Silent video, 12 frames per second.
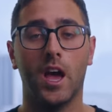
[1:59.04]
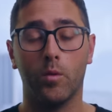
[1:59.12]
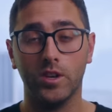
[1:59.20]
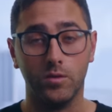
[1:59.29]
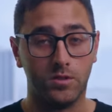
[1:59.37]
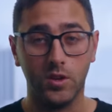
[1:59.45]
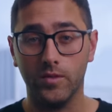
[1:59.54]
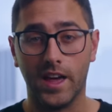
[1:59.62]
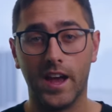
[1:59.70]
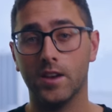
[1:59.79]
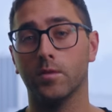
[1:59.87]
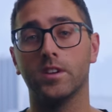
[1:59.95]
And when you do
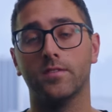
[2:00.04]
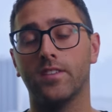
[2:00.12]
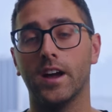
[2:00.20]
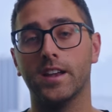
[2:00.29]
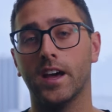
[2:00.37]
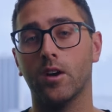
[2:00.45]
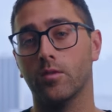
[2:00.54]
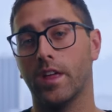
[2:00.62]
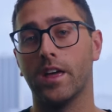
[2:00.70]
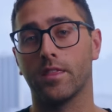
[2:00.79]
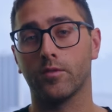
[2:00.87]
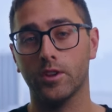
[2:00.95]
that, and when you find out
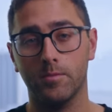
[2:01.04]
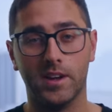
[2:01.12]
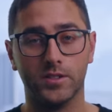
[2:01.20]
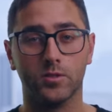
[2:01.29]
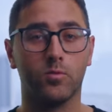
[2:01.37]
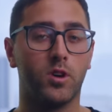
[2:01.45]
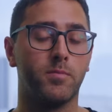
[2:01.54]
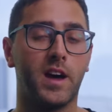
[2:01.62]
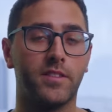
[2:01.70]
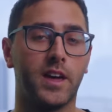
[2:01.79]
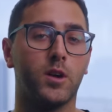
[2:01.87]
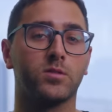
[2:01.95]
that three bedroom, one
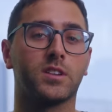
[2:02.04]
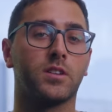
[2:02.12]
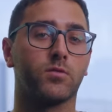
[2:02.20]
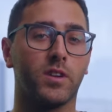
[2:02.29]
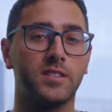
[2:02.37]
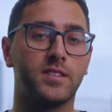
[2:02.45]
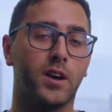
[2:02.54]
bath house can rent